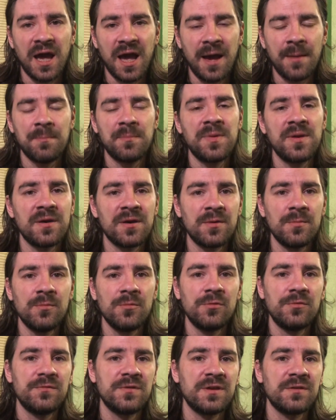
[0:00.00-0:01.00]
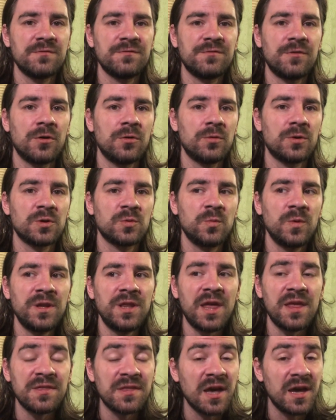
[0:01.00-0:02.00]
happier moving forward with
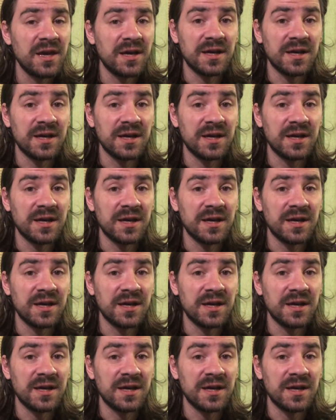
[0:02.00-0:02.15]
it